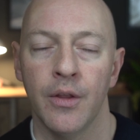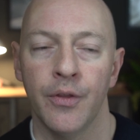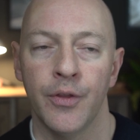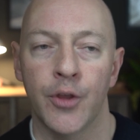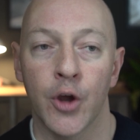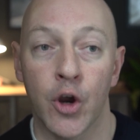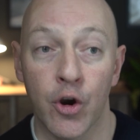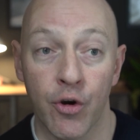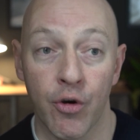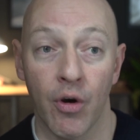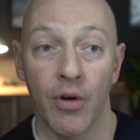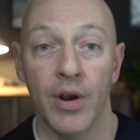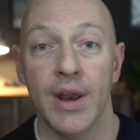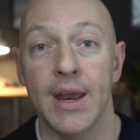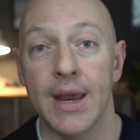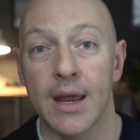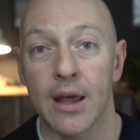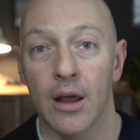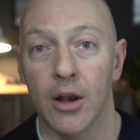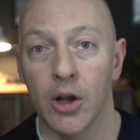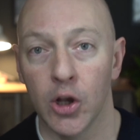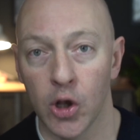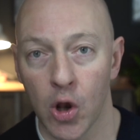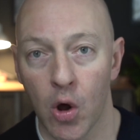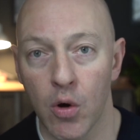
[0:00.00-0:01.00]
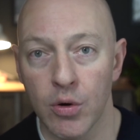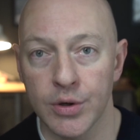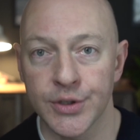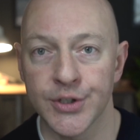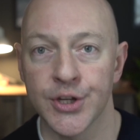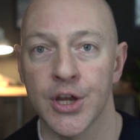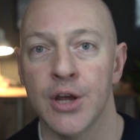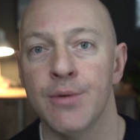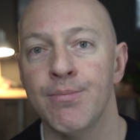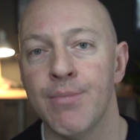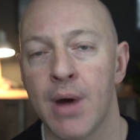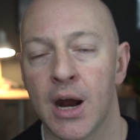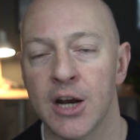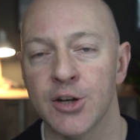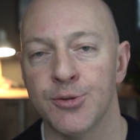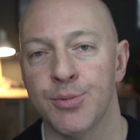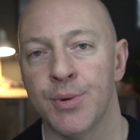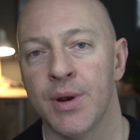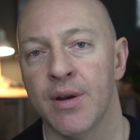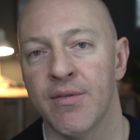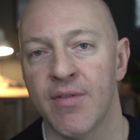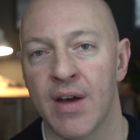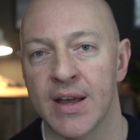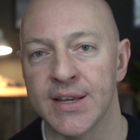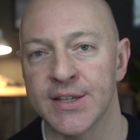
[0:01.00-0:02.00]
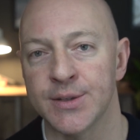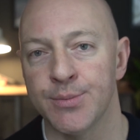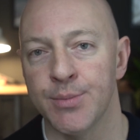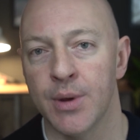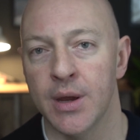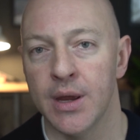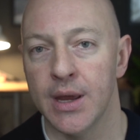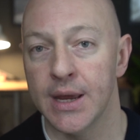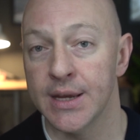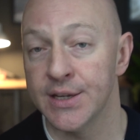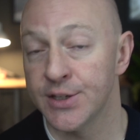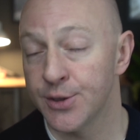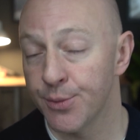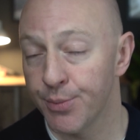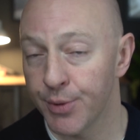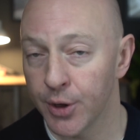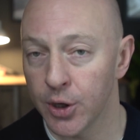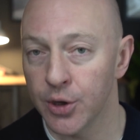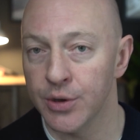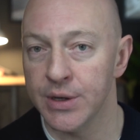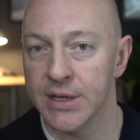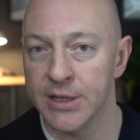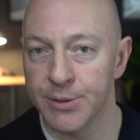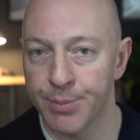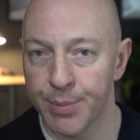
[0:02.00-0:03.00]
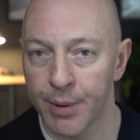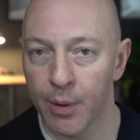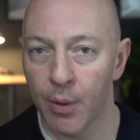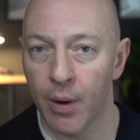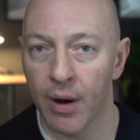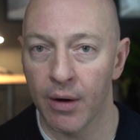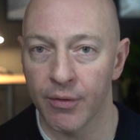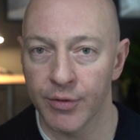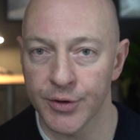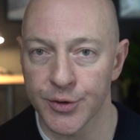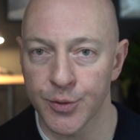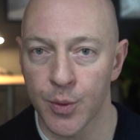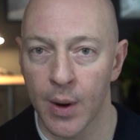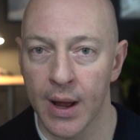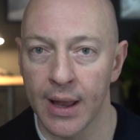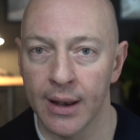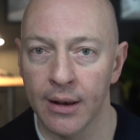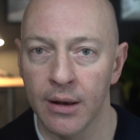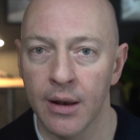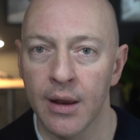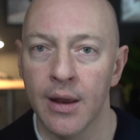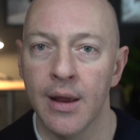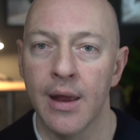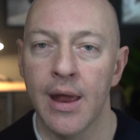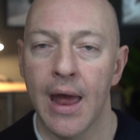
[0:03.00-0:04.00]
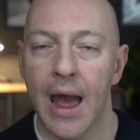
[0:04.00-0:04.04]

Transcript: The chronic long-term management of asthma is something you need to be aware of as well